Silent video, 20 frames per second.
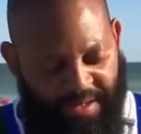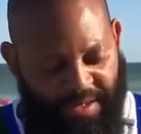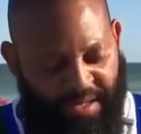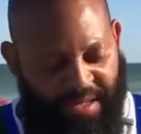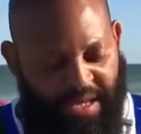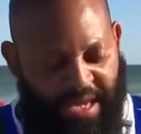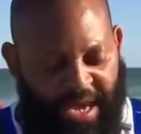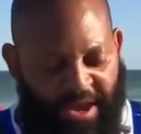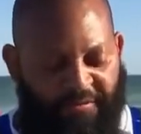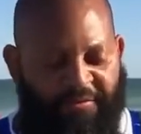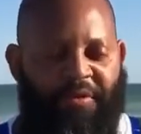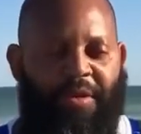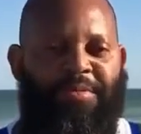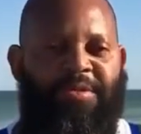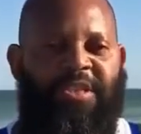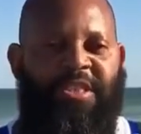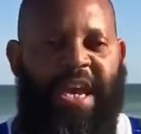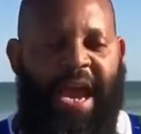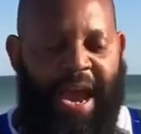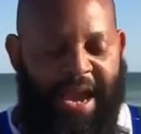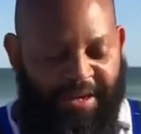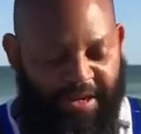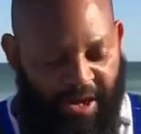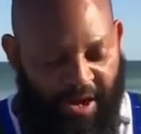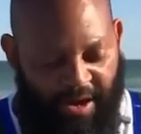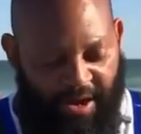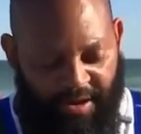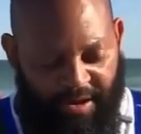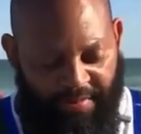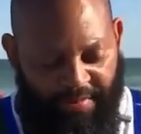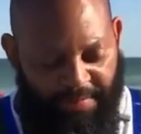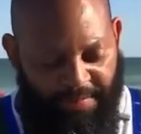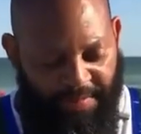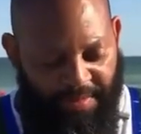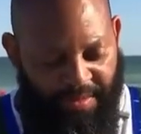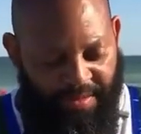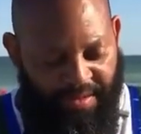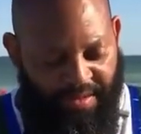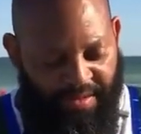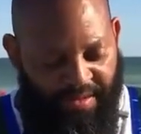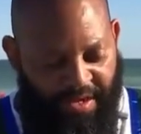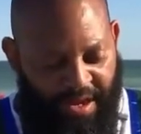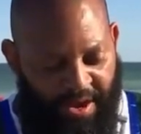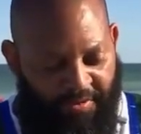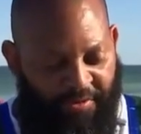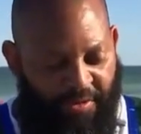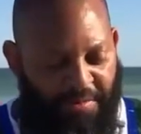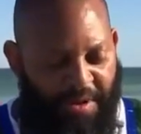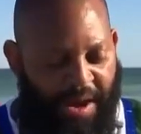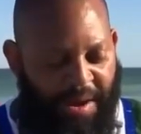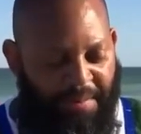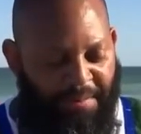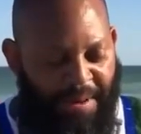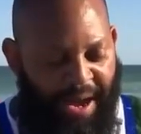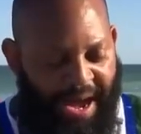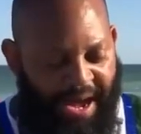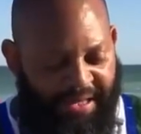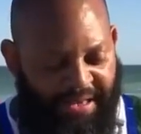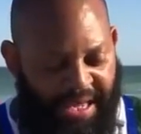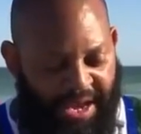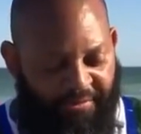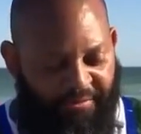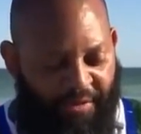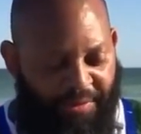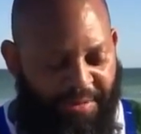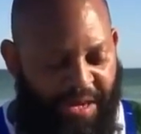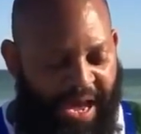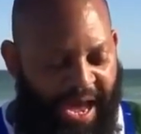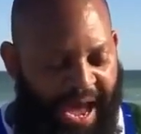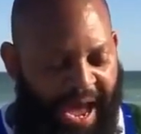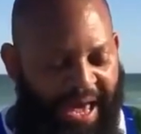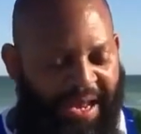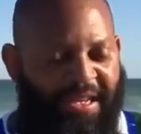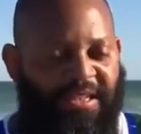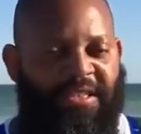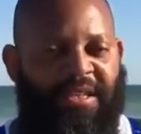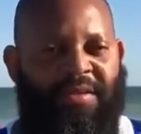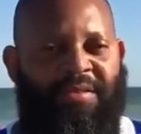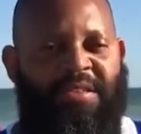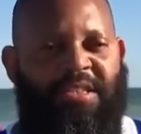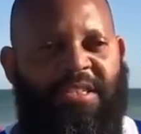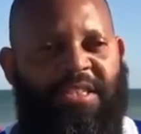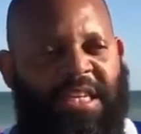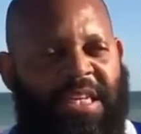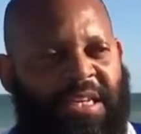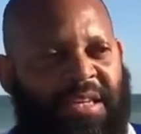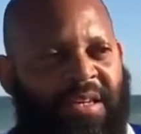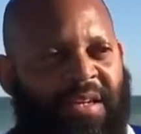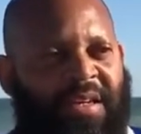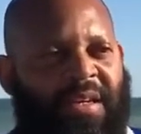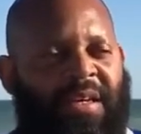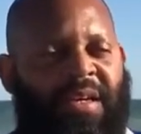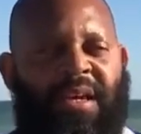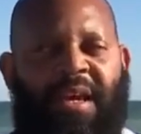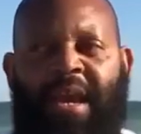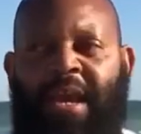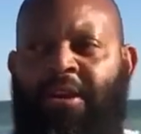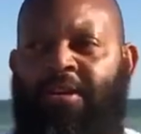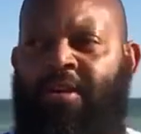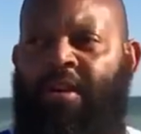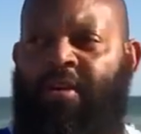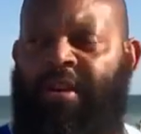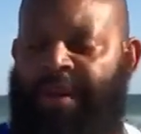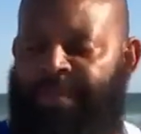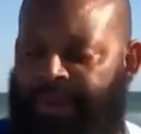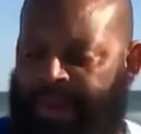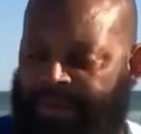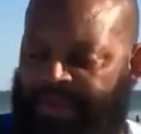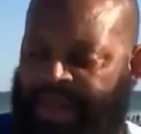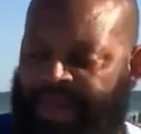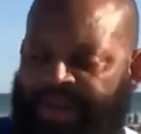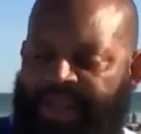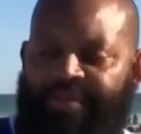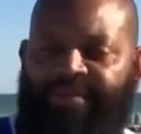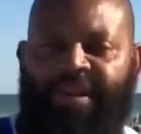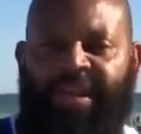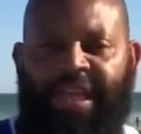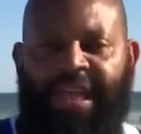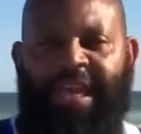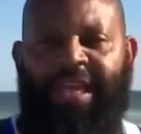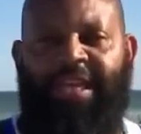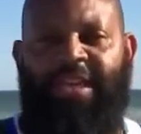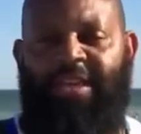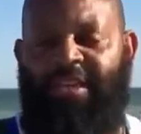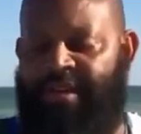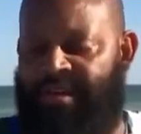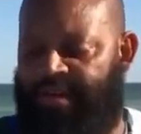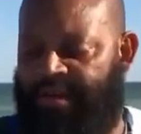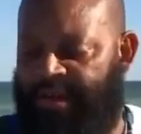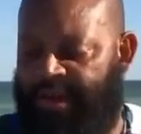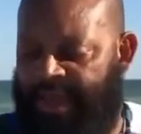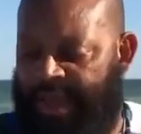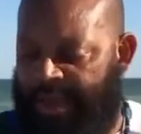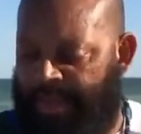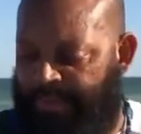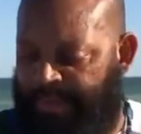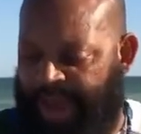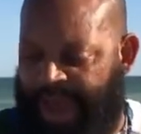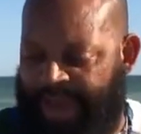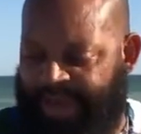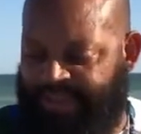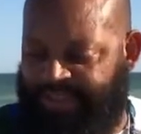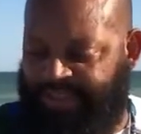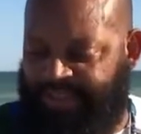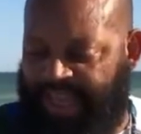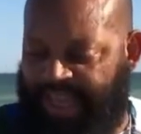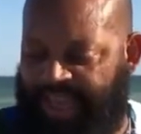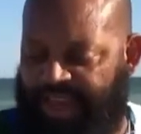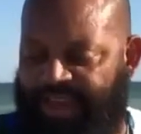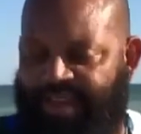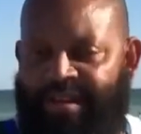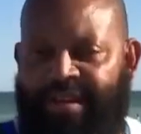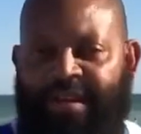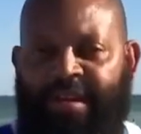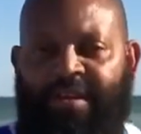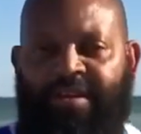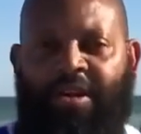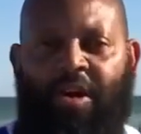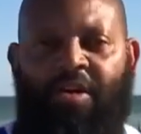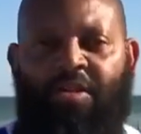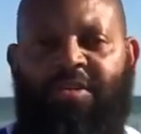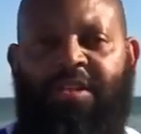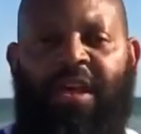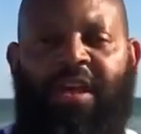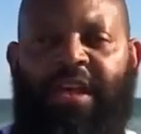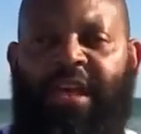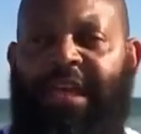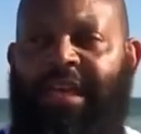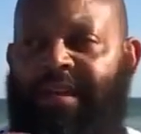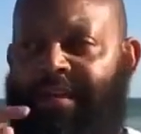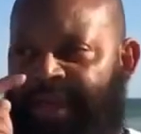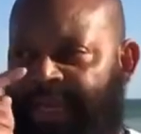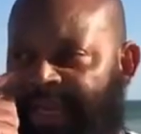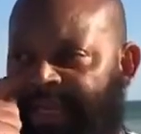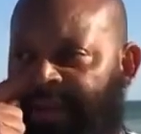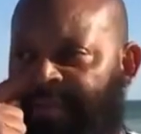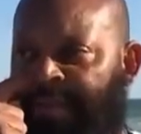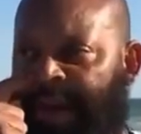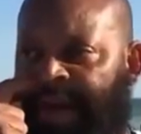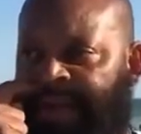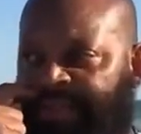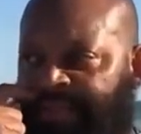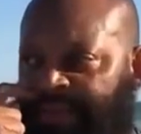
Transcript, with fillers: and from Shinar and from Hamath and from the islands of the sea. You know, and the people that live in India and Pakistan, those are El Elamites. The